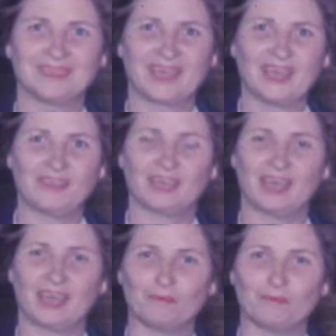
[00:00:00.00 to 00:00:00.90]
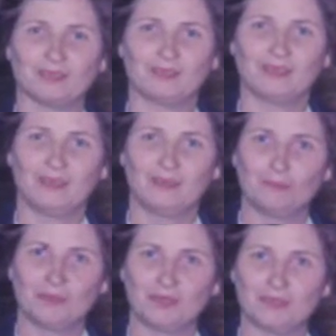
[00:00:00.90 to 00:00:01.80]
at the Capitol
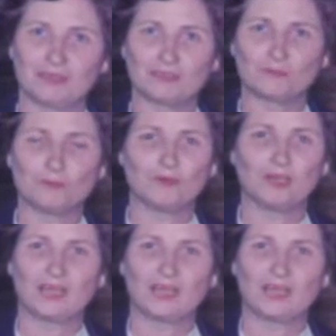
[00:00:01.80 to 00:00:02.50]
building this morning,